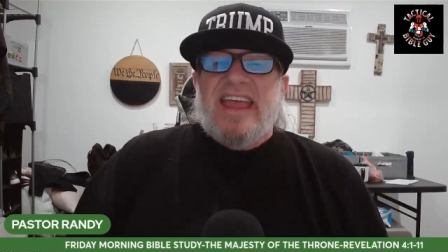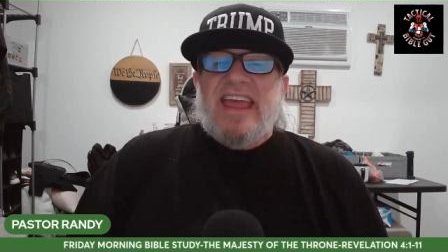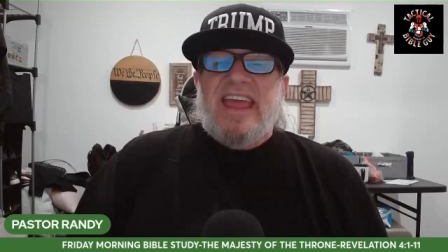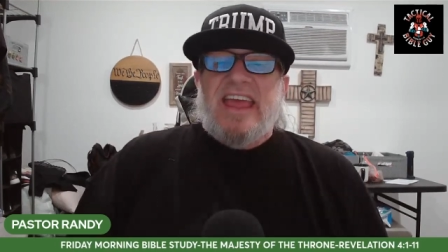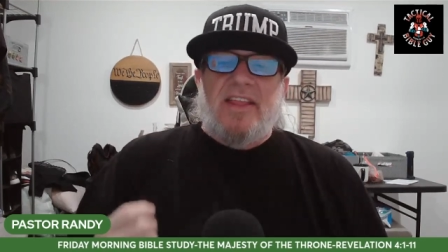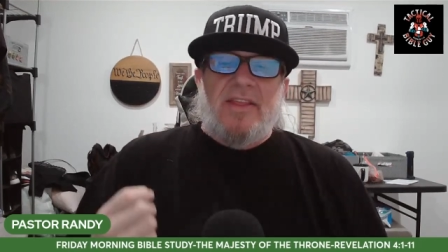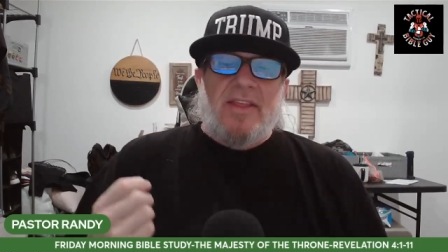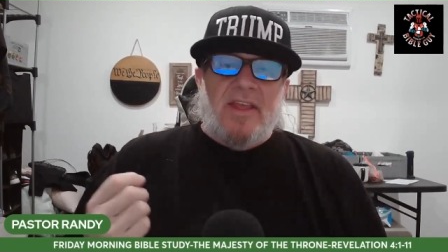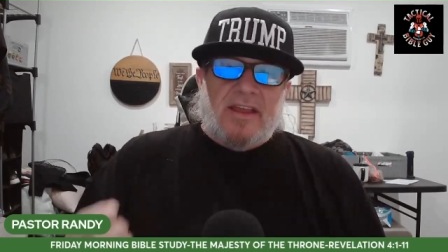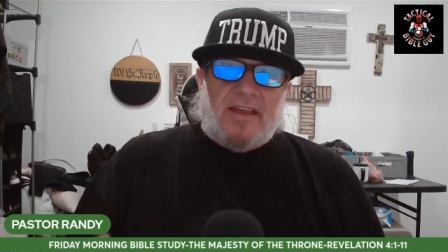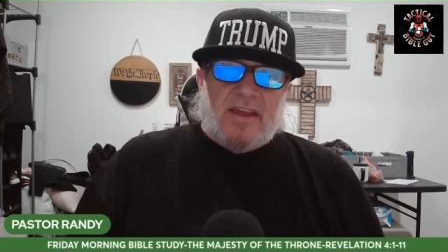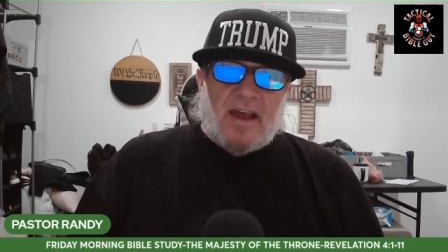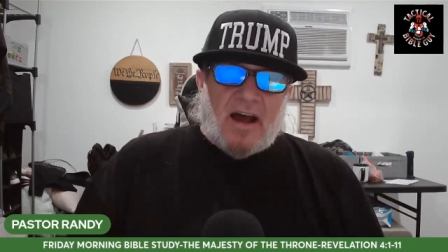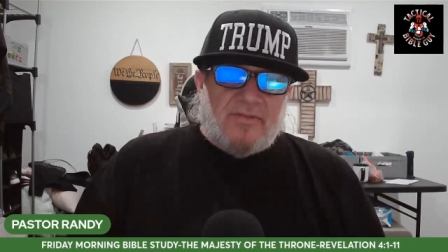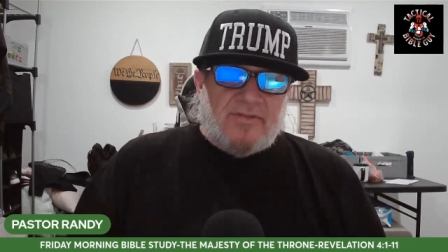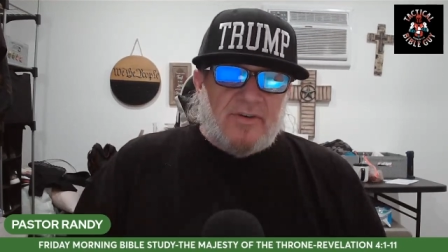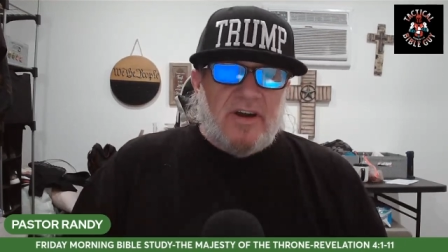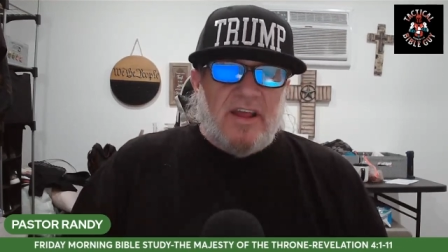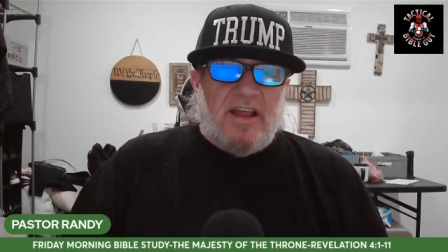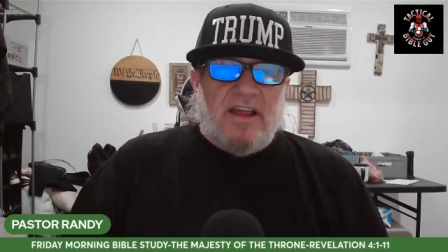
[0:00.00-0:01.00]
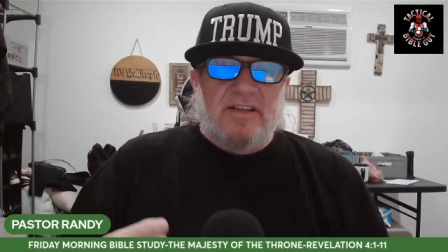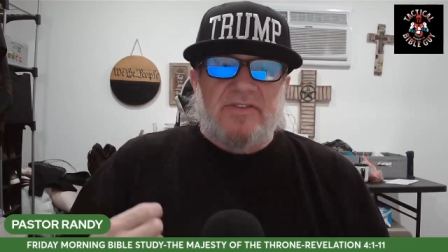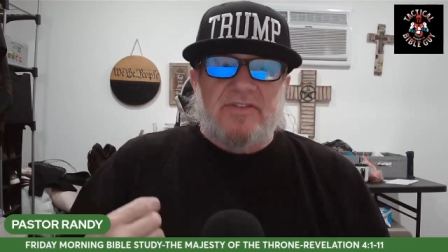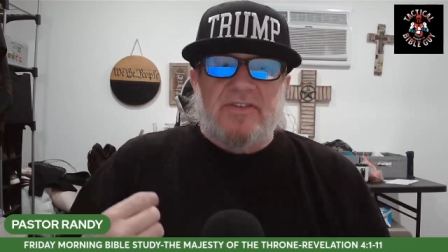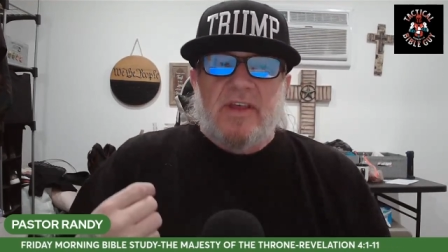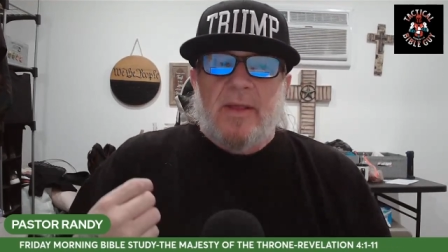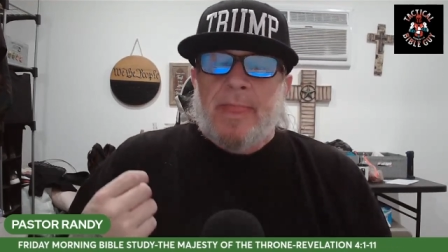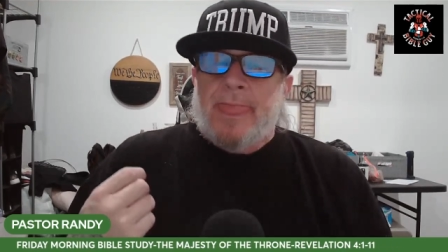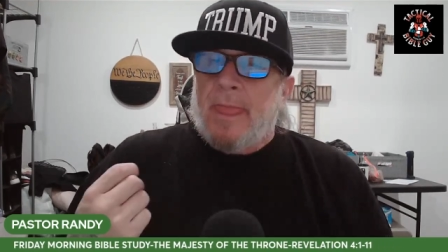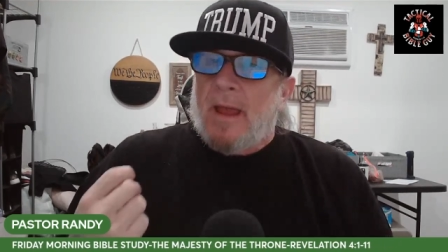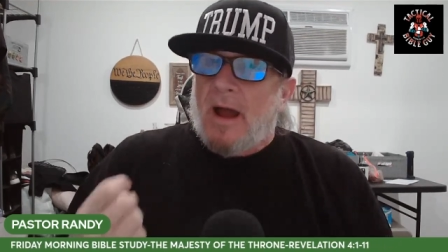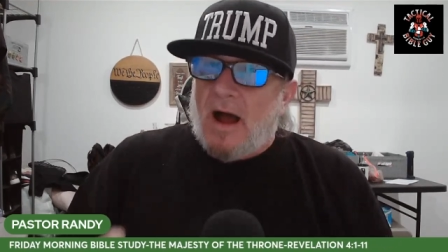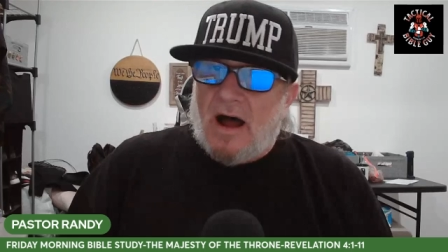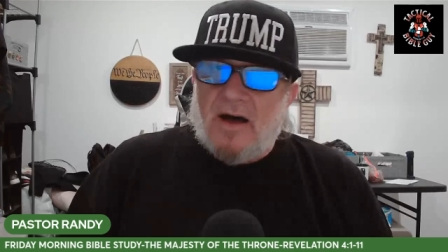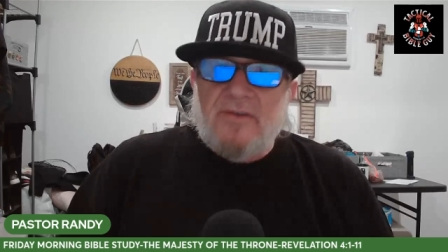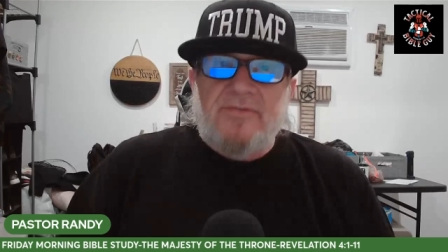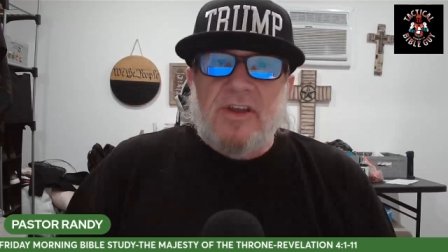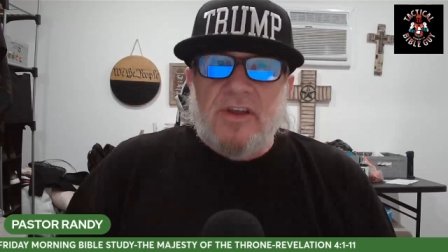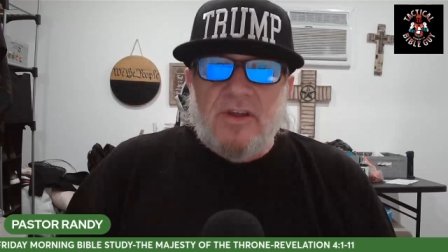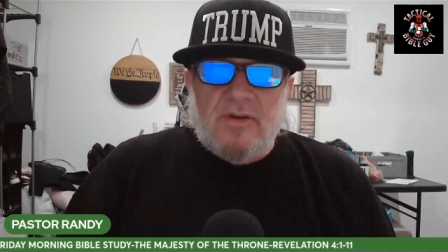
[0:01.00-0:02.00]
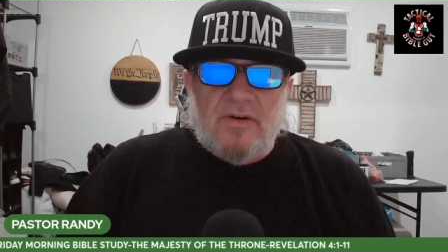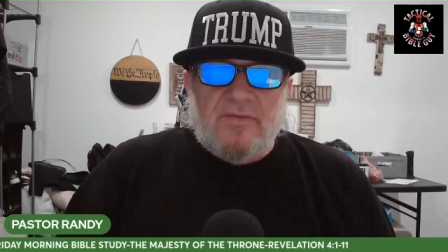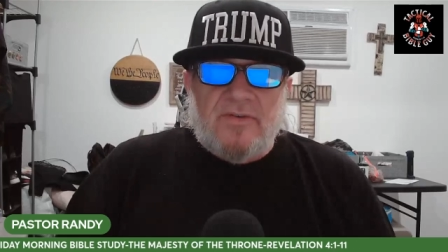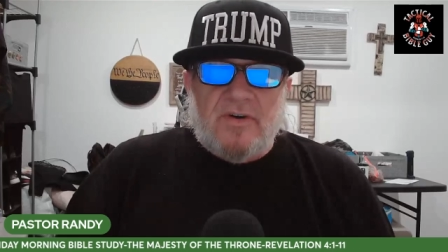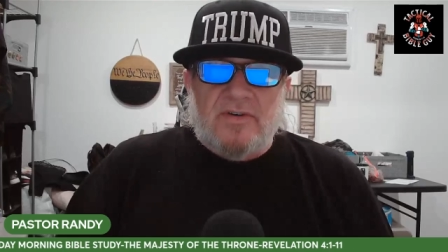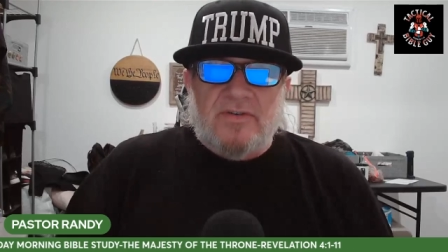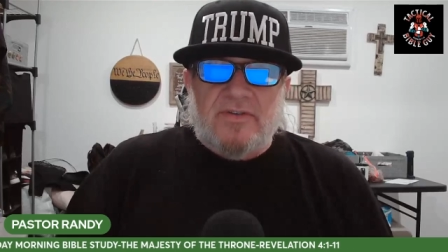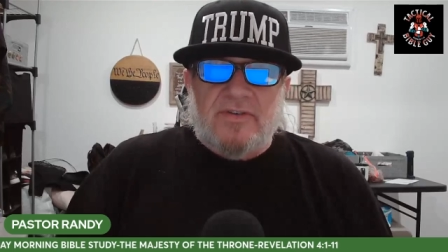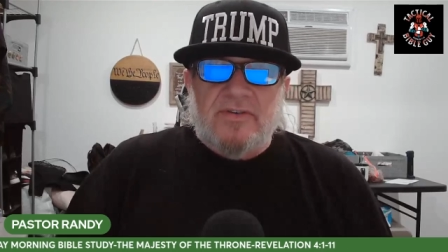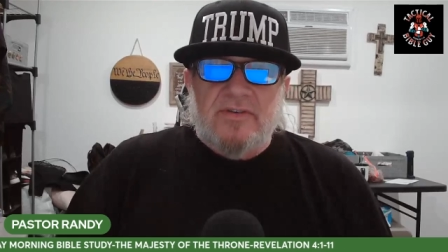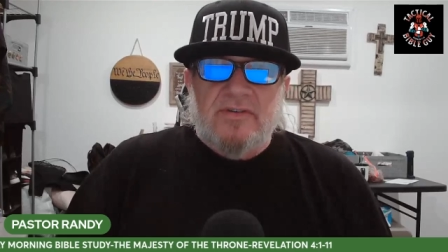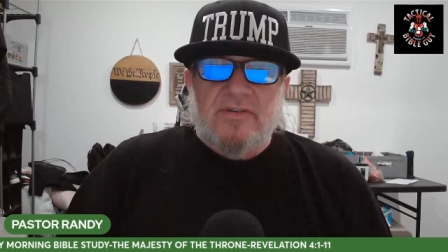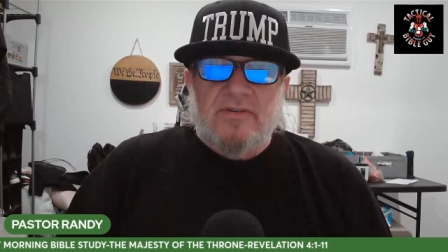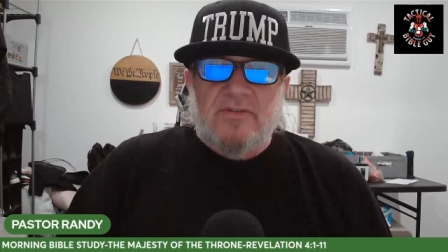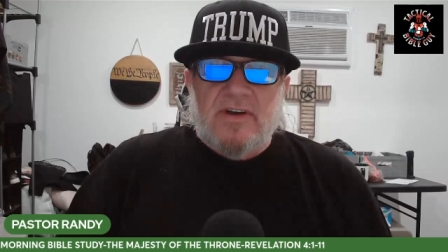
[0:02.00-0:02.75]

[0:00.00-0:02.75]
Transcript: in the governance of the universe.